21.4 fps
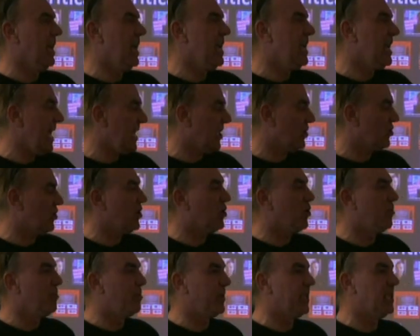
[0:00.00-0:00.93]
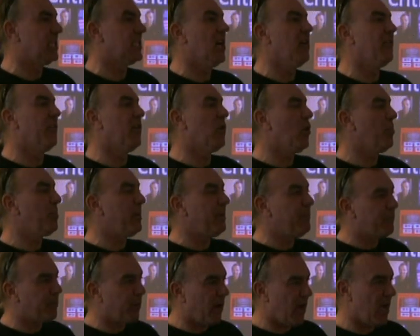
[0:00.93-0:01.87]
electric companies have all
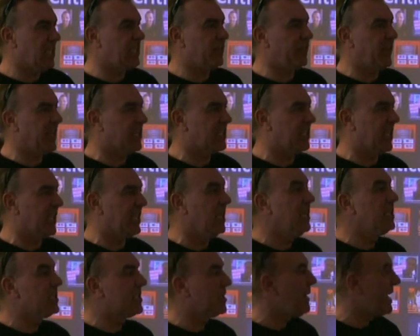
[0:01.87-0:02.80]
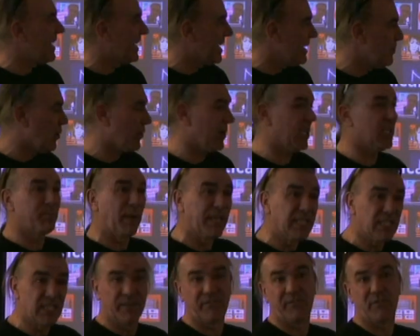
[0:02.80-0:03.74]
been price fixing to make it more
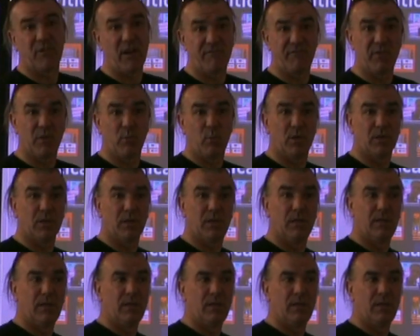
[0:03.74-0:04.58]
expensive for everyone,